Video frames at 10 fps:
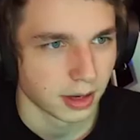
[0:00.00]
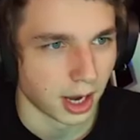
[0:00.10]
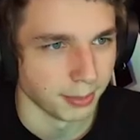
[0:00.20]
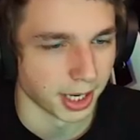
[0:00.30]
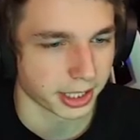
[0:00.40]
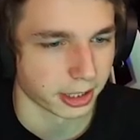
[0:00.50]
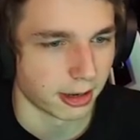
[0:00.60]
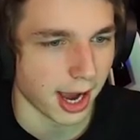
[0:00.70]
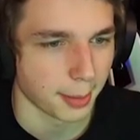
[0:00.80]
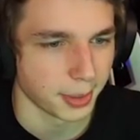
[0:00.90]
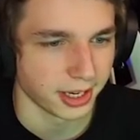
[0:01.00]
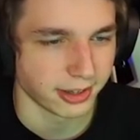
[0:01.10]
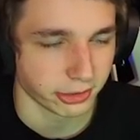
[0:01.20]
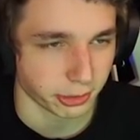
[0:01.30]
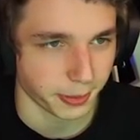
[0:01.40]
I'm not gonna lie, I'm
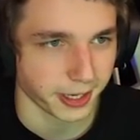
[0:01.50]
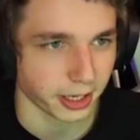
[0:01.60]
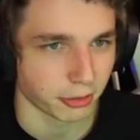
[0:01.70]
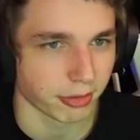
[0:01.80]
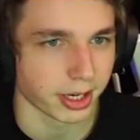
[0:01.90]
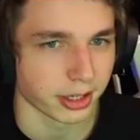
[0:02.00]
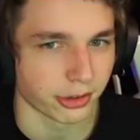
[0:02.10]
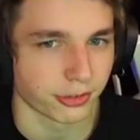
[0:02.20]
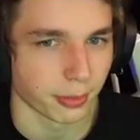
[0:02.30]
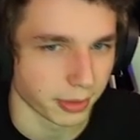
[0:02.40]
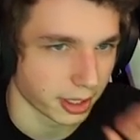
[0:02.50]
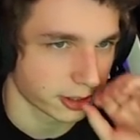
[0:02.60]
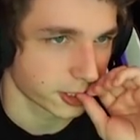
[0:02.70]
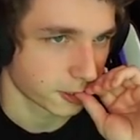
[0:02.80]
anticipating greatness from this.